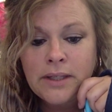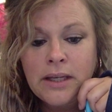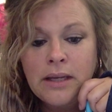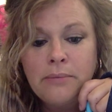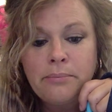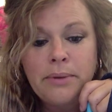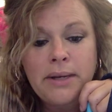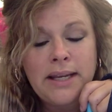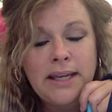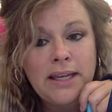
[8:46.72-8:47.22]

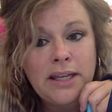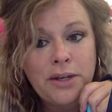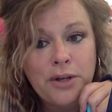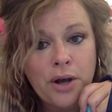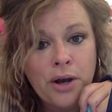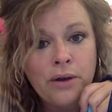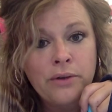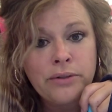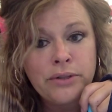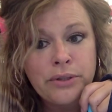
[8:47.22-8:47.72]
But it can
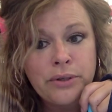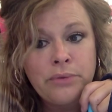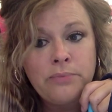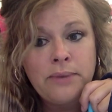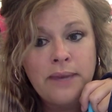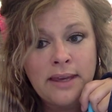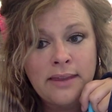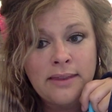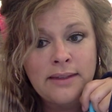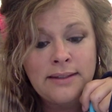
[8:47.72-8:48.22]
also
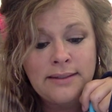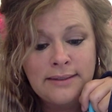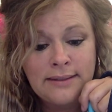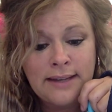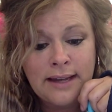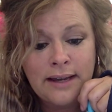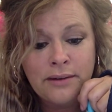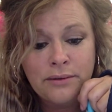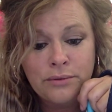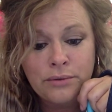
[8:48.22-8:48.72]
make this
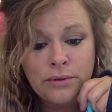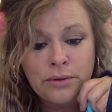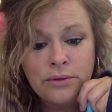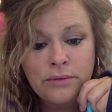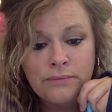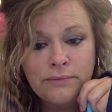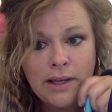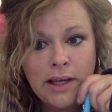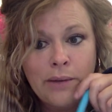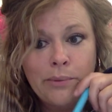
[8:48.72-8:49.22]
sound.
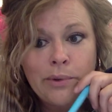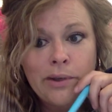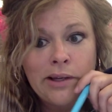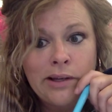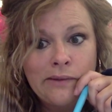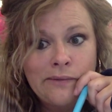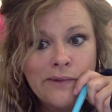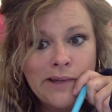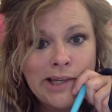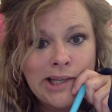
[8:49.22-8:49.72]
And we're going
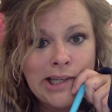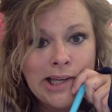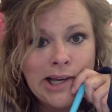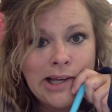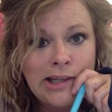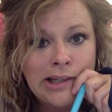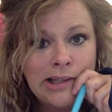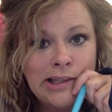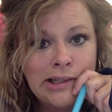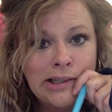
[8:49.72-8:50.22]
to find out
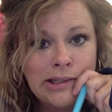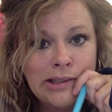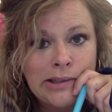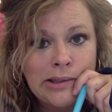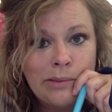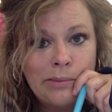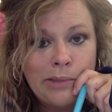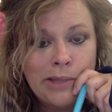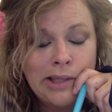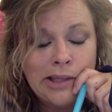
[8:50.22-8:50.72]
it can
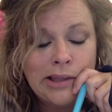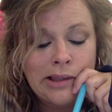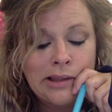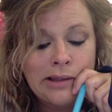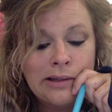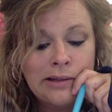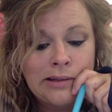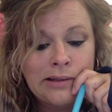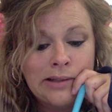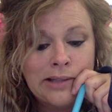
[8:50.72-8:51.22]
also make a
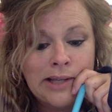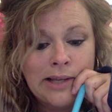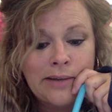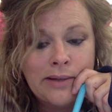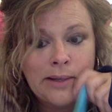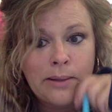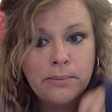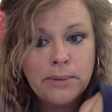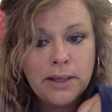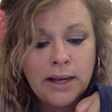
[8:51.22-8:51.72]
third sound
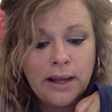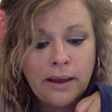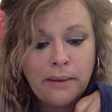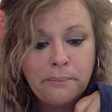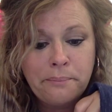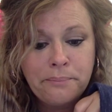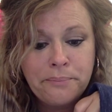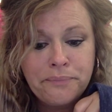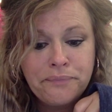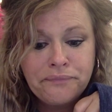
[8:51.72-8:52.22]
in a minute.
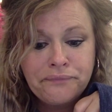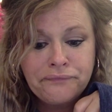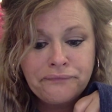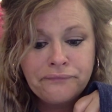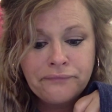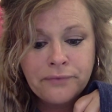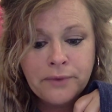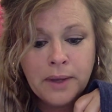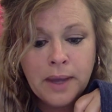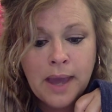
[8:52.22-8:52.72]

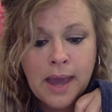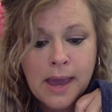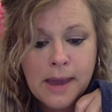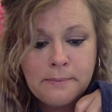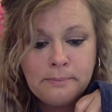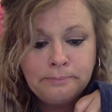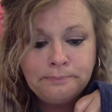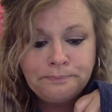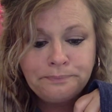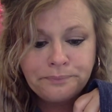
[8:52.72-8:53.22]

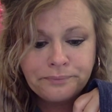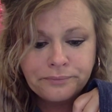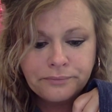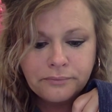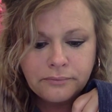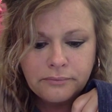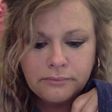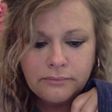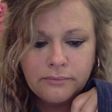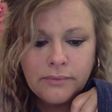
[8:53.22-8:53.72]
Okay?
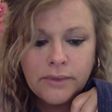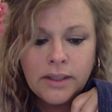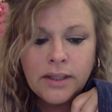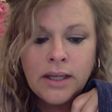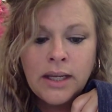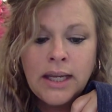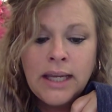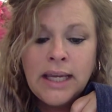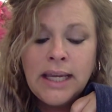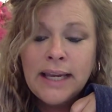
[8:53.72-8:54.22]

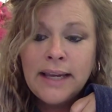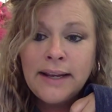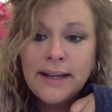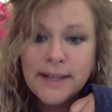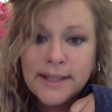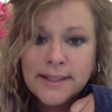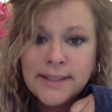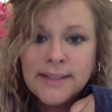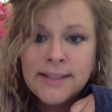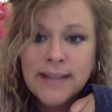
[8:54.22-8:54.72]
It
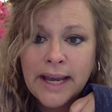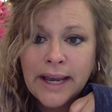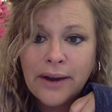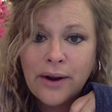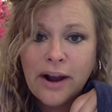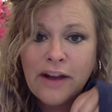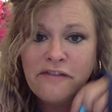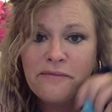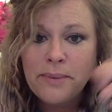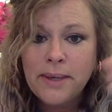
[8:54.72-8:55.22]
is a
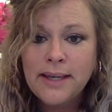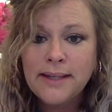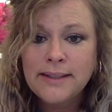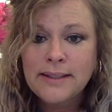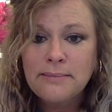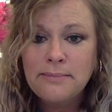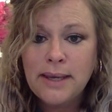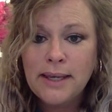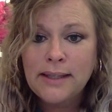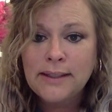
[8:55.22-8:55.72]
digraph because
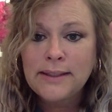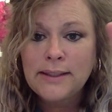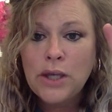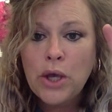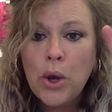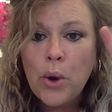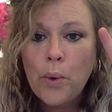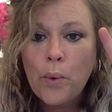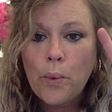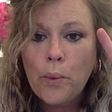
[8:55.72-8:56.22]
it makes
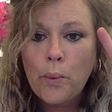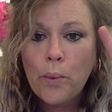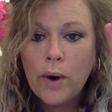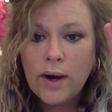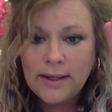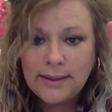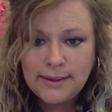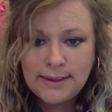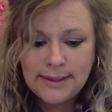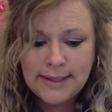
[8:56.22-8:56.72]

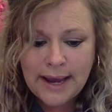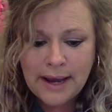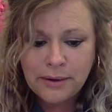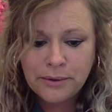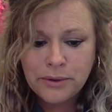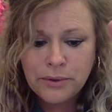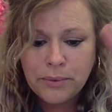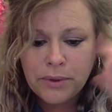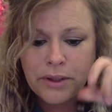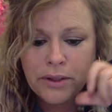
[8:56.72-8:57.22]
one
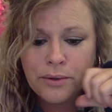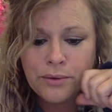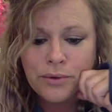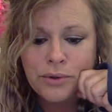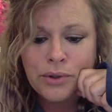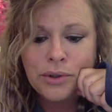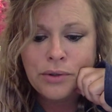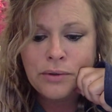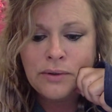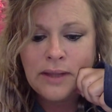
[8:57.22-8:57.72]
sound with those
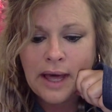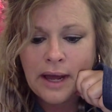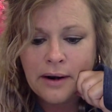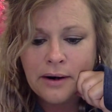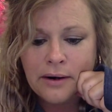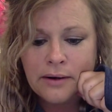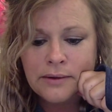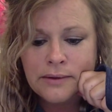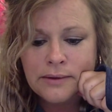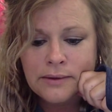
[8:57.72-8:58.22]
2
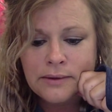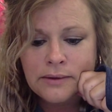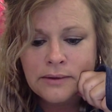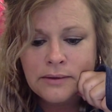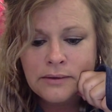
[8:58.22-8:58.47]
letters.